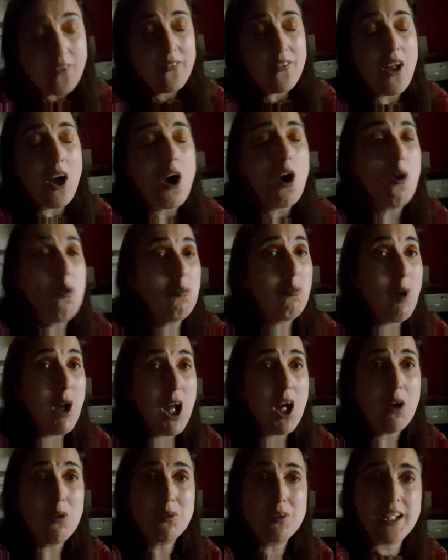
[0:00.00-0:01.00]
the whole
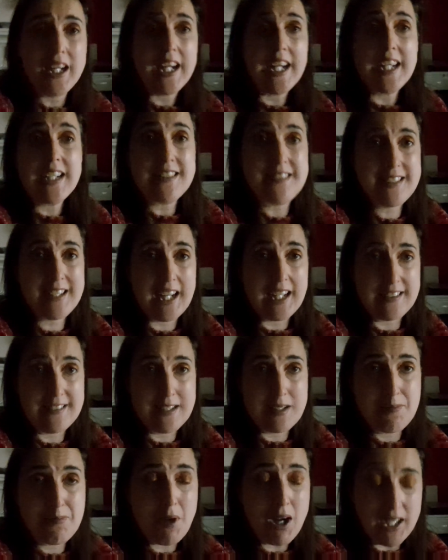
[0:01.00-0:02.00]
world is
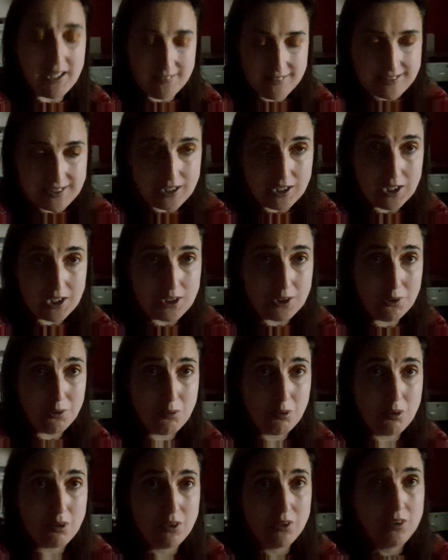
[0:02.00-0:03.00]
getting back
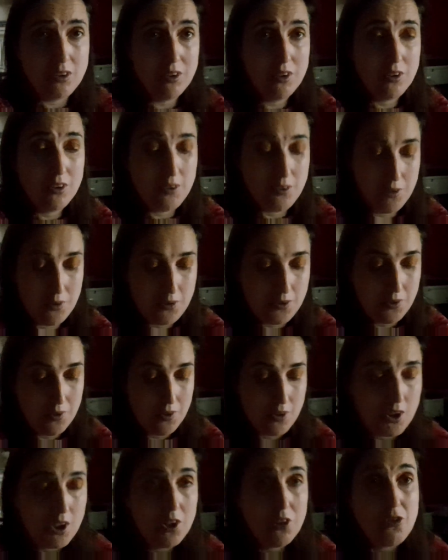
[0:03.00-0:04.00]
to
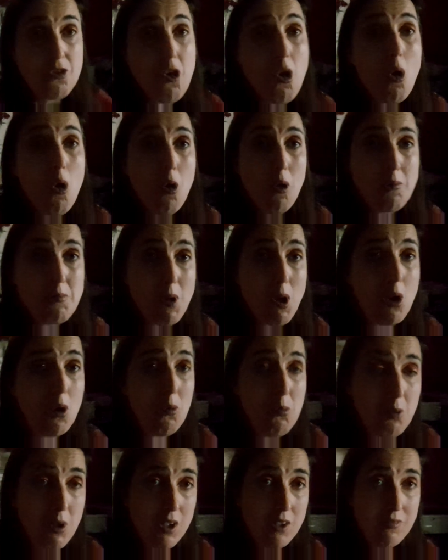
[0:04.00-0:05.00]

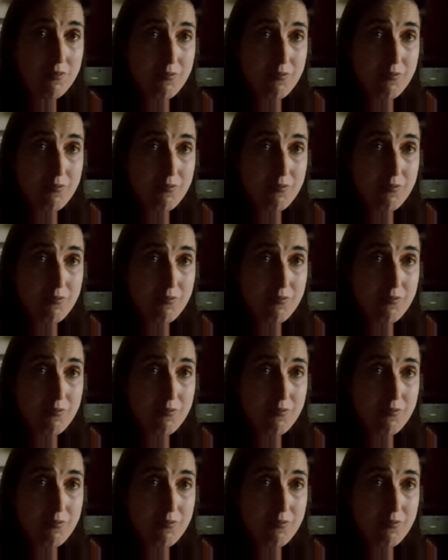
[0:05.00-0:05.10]
normal